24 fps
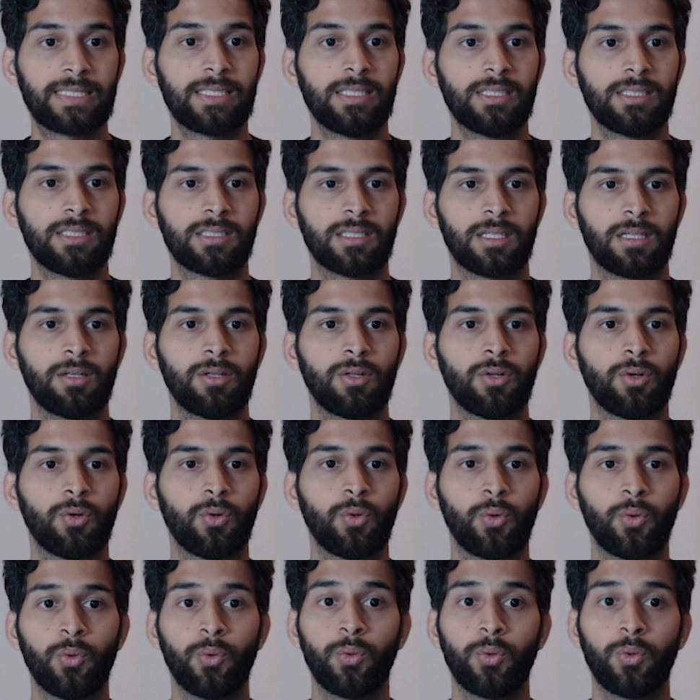Caesar,
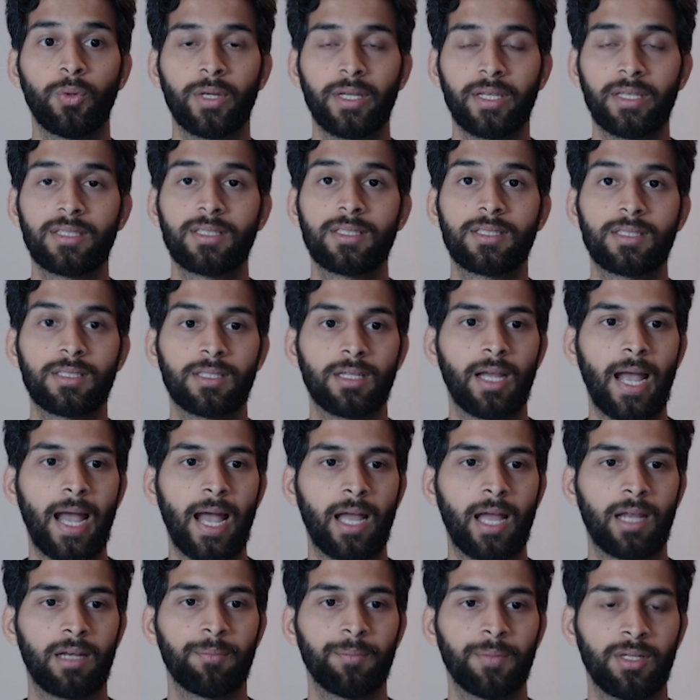who is
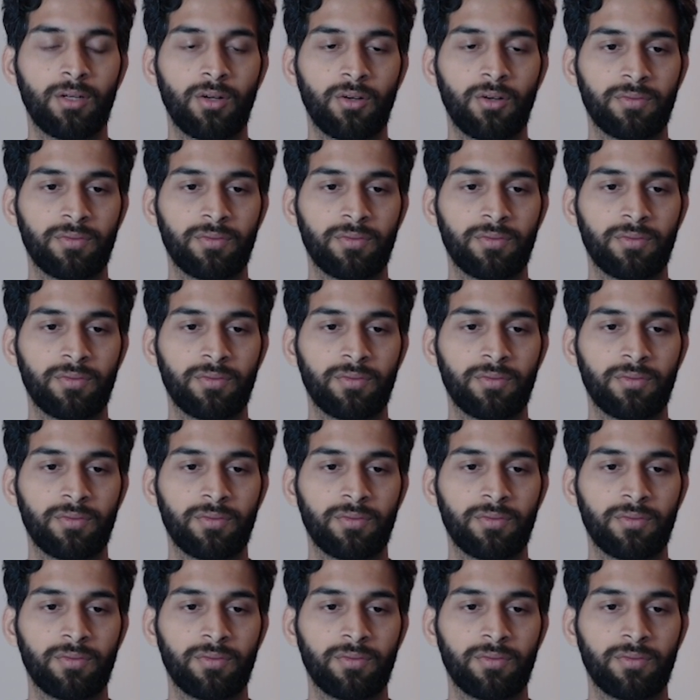admin of